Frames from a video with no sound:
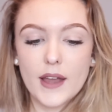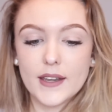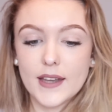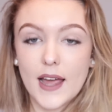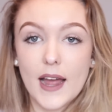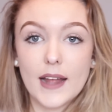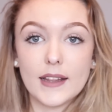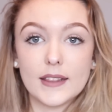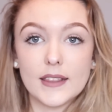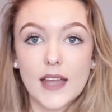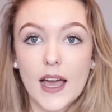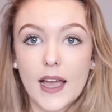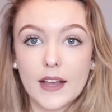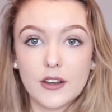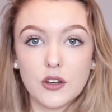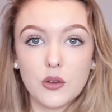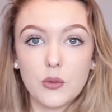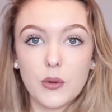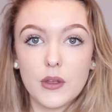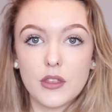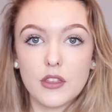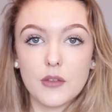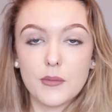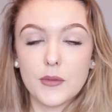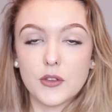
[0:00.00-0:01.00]
and
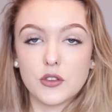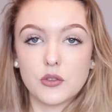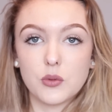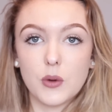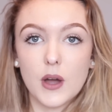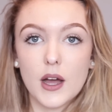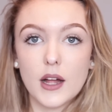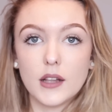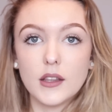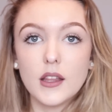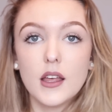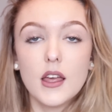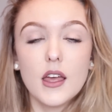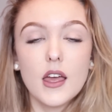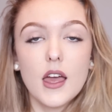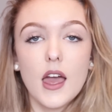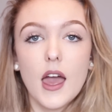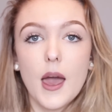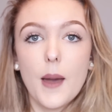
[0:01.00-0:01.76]
eyeliner with them as well,